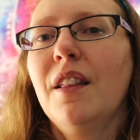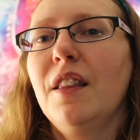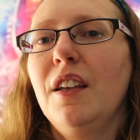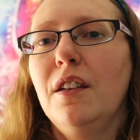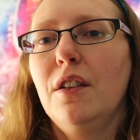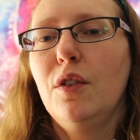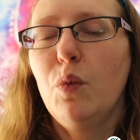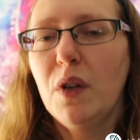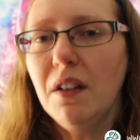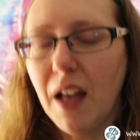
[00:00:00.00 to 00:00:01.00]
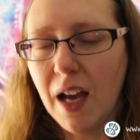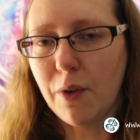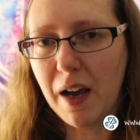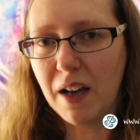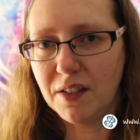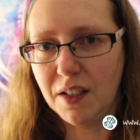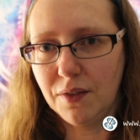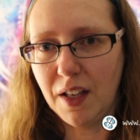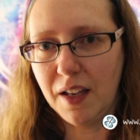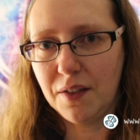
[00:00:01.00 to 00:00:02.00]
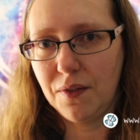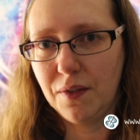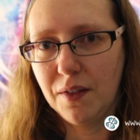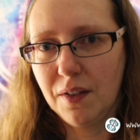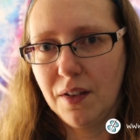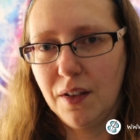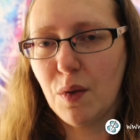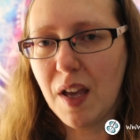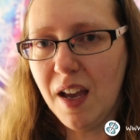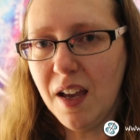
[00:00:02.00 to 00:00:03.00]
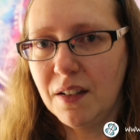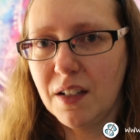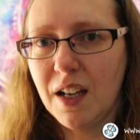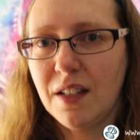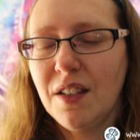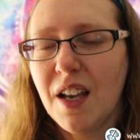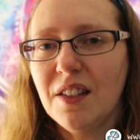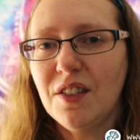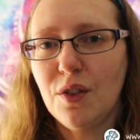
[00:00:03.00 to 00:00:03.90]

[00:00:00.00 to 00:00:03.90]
then you will have a positive life. You can. And yes, you